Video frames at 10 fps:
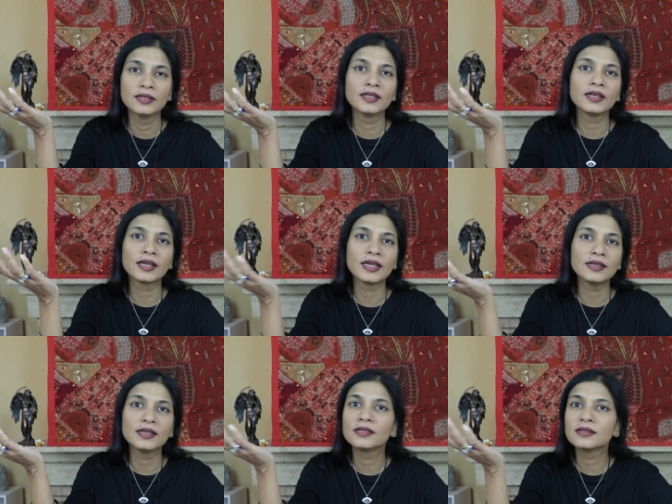then
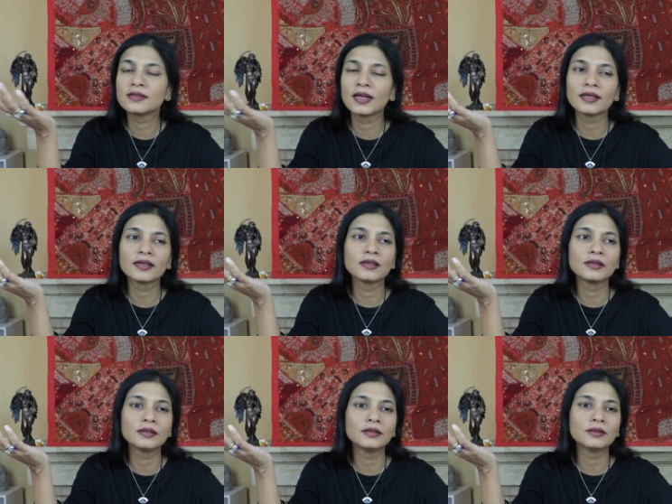again it's like
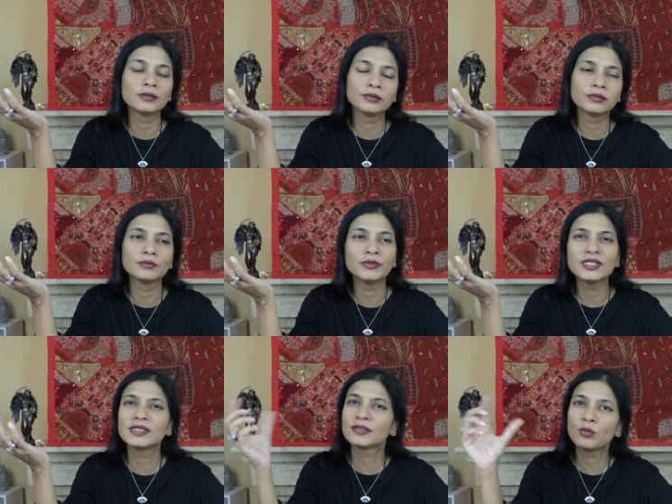uh,
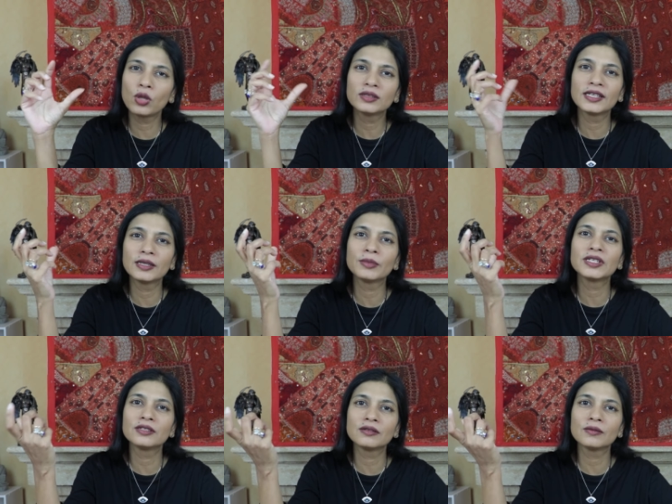it's a small thing
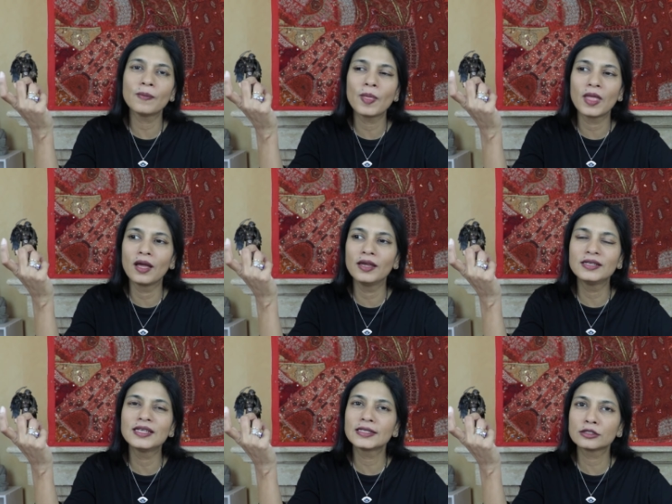but you know
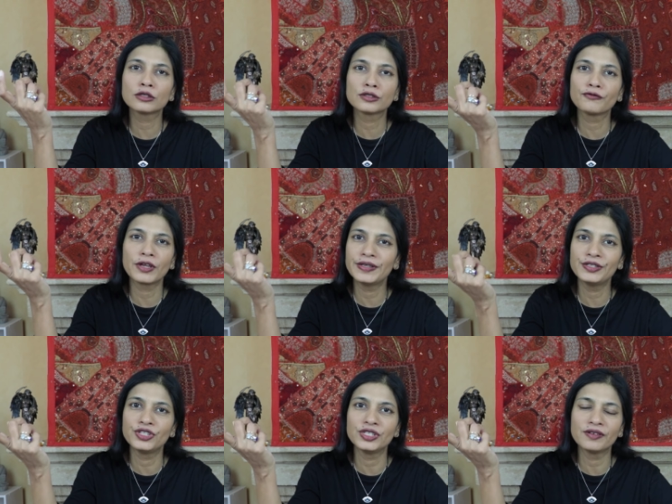it takes lots of
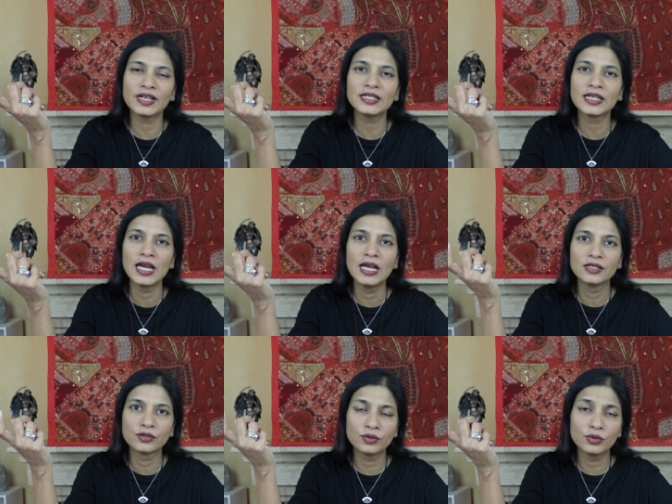energy right
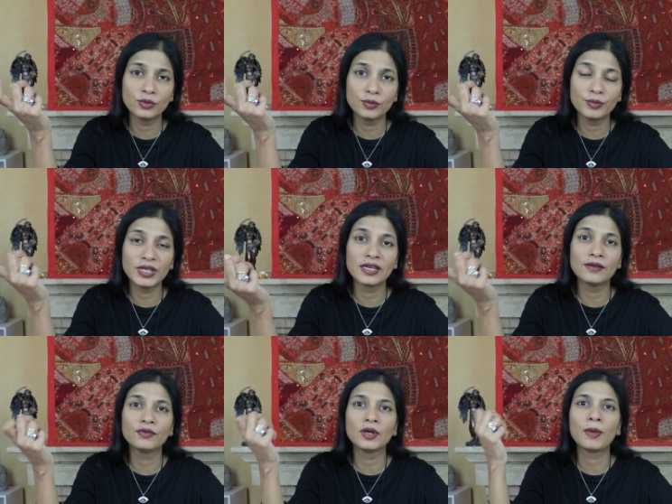so be
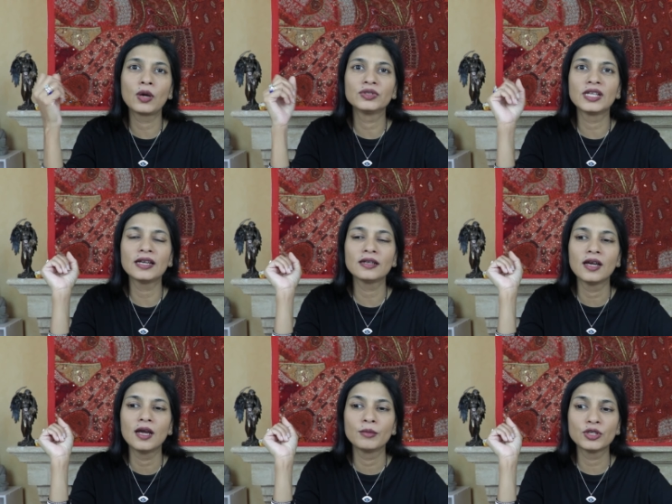careful about that
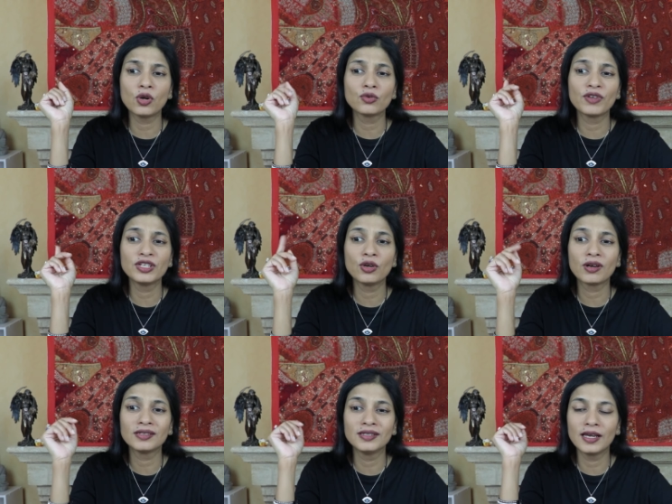but not when
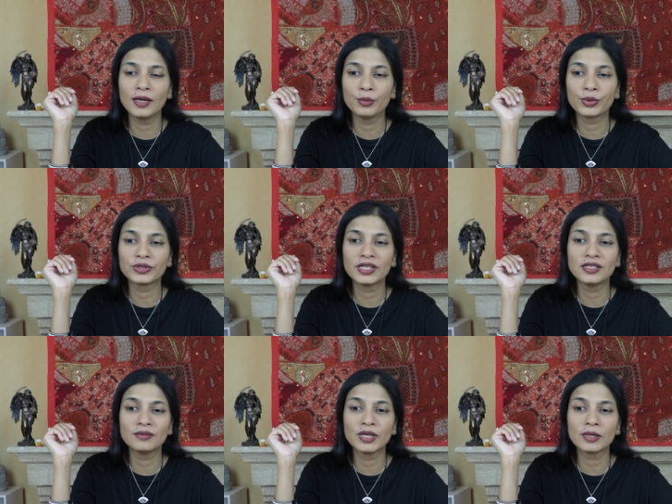you're at the airport
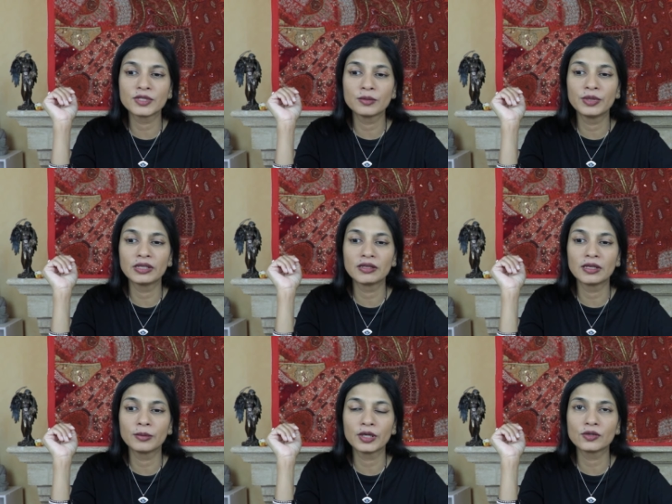then it becomes a big
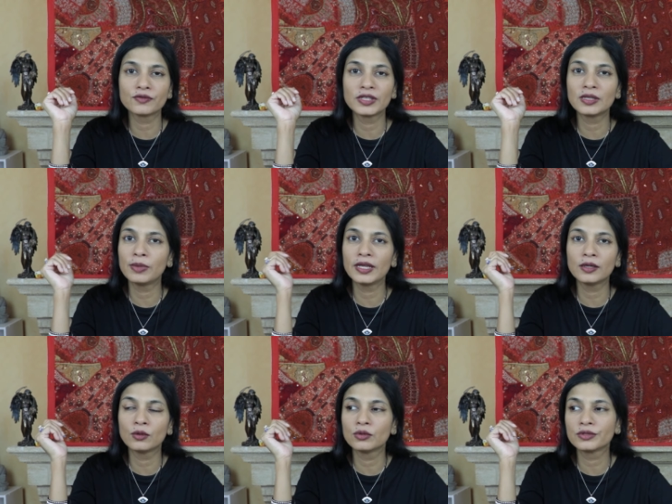thing because when the
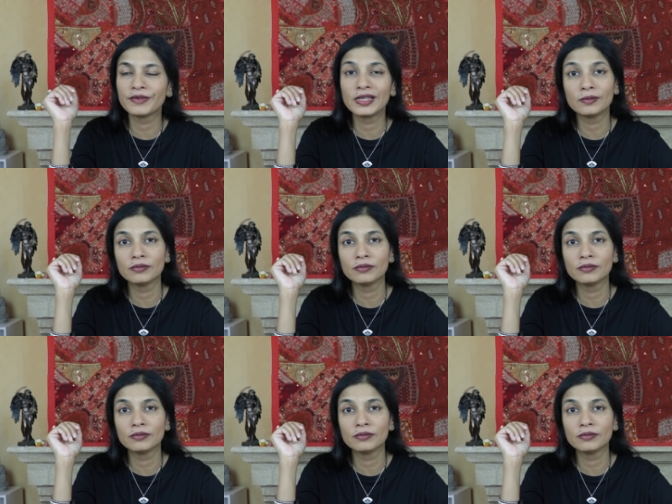plane goes well